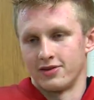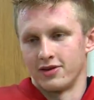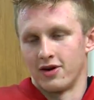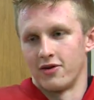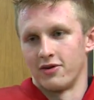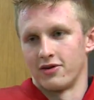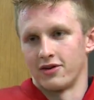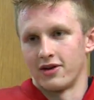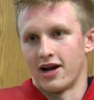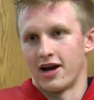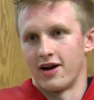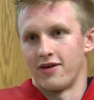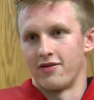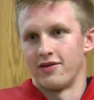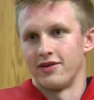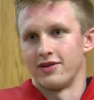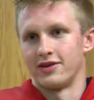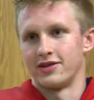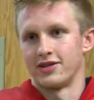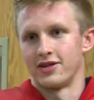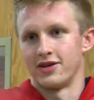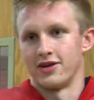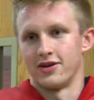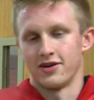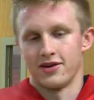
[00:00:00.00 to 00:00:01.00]
zone coverage,
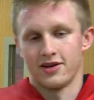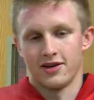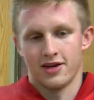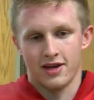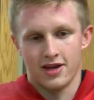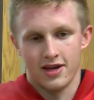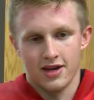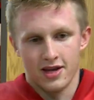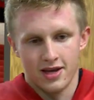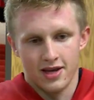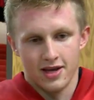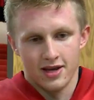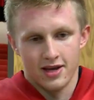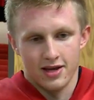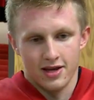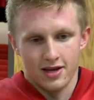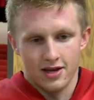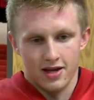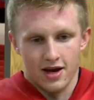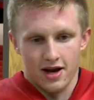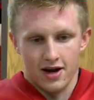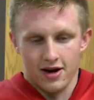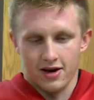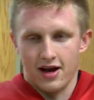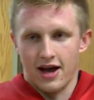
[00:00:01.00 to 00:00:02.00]
so
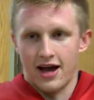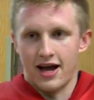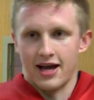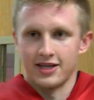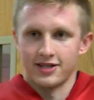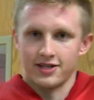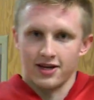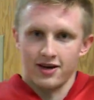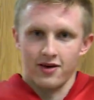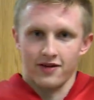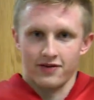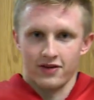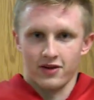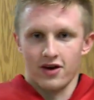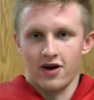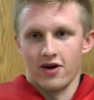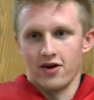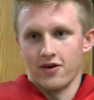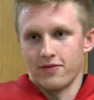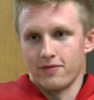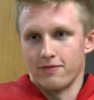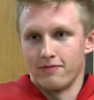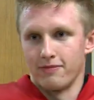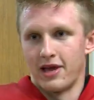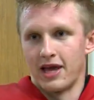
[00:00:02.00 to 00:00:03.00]
our guys have to
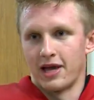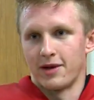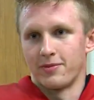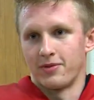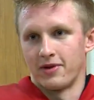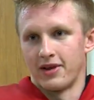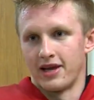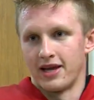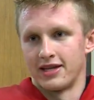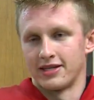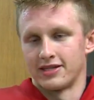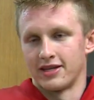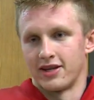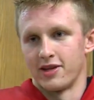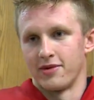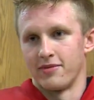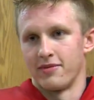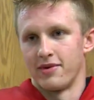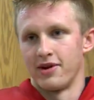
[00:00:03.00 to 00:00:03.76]
go make plays on the